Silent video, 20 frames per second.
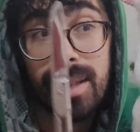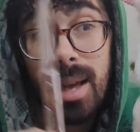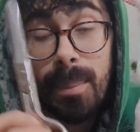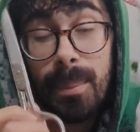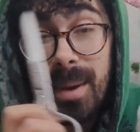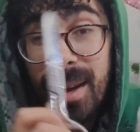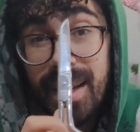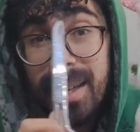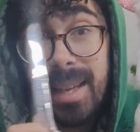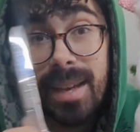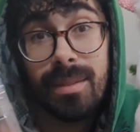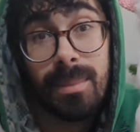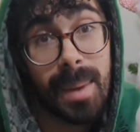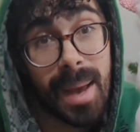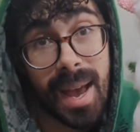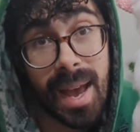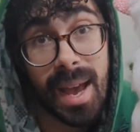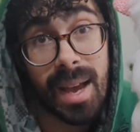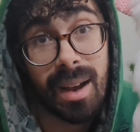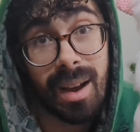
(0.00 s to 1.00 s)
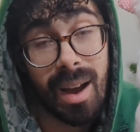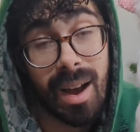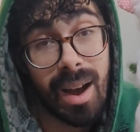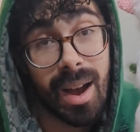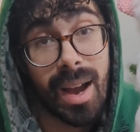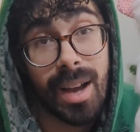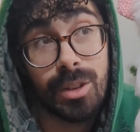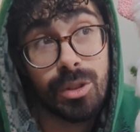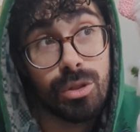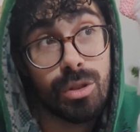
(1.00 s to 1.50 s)
and we're gonna give him a
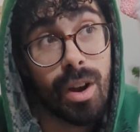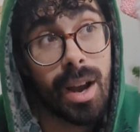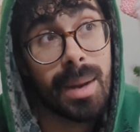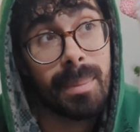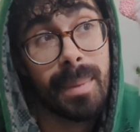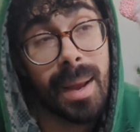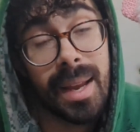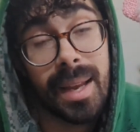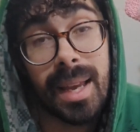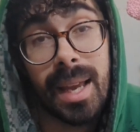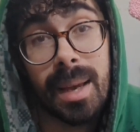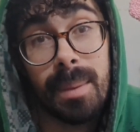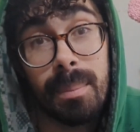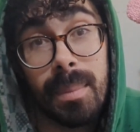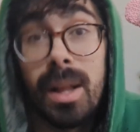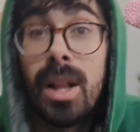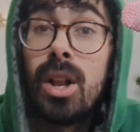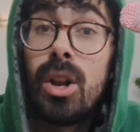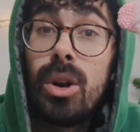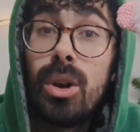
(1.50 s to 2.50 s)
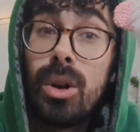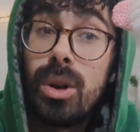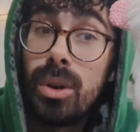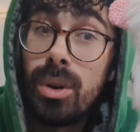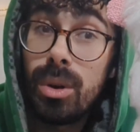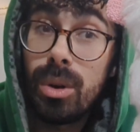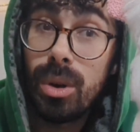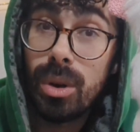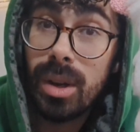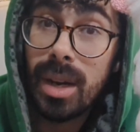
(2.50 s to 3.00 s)
haircut and try and make him
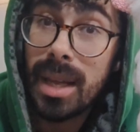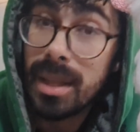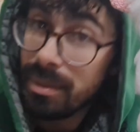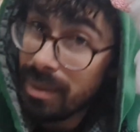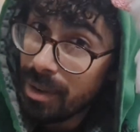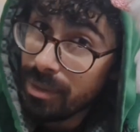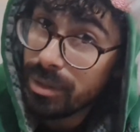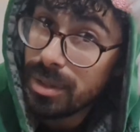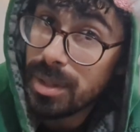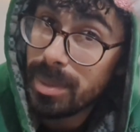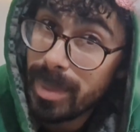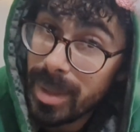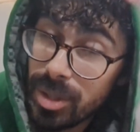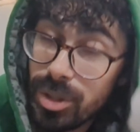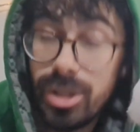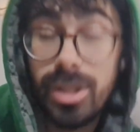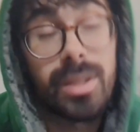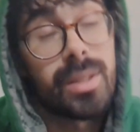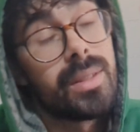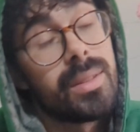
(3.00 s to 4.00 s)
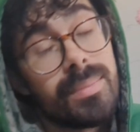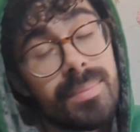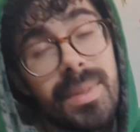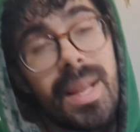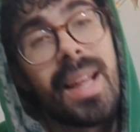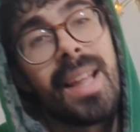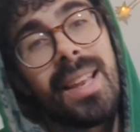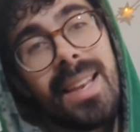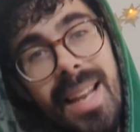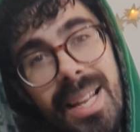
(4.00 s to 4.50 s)
look like the reference pictures.
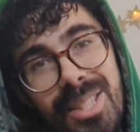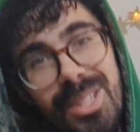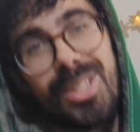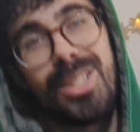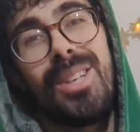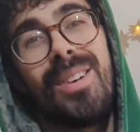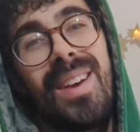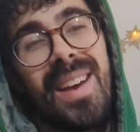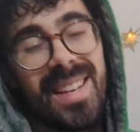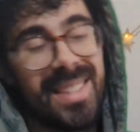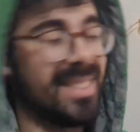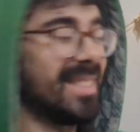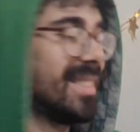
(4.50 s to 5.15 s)
Let's do it.